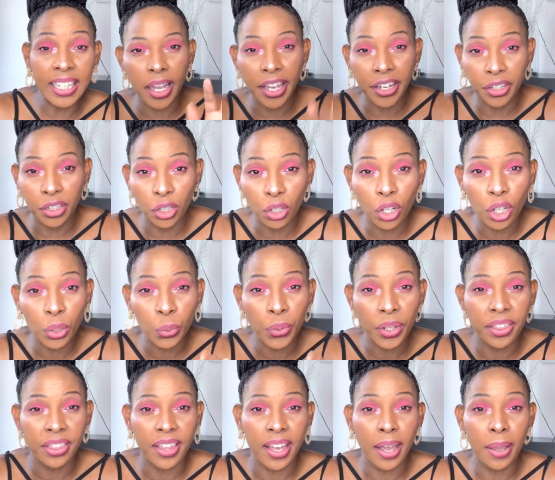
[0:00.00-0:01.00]
enroll
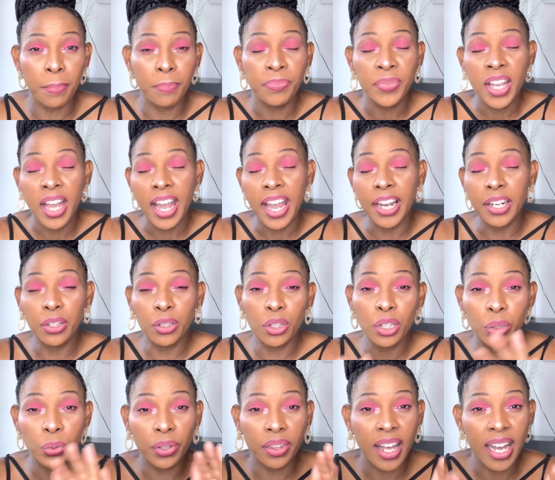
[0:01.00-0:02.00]
with
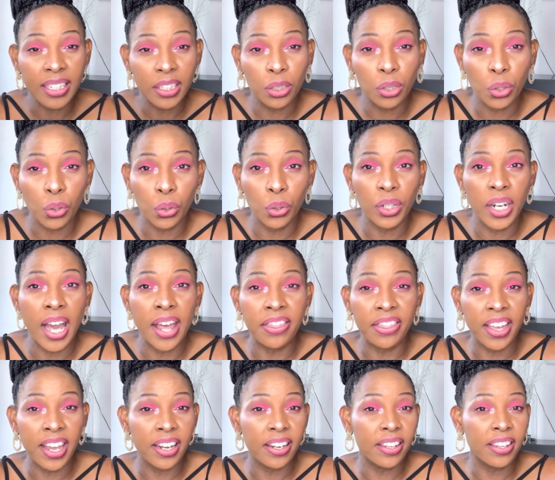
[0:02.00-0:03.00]
that school, and
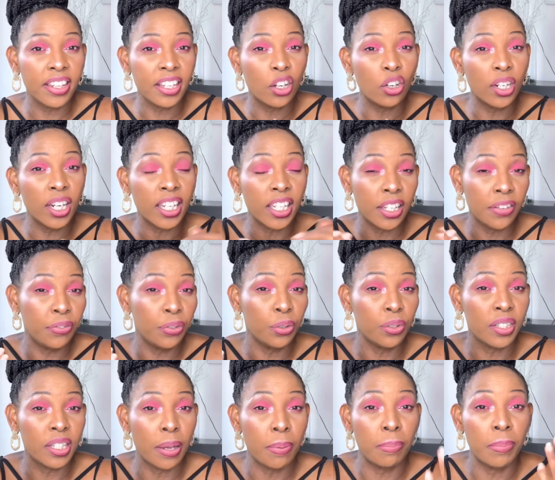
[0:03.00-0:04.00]
then they're gonna give you
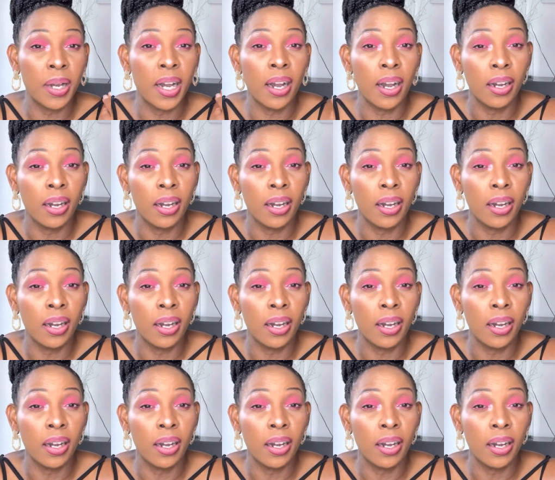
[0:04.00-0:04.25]
some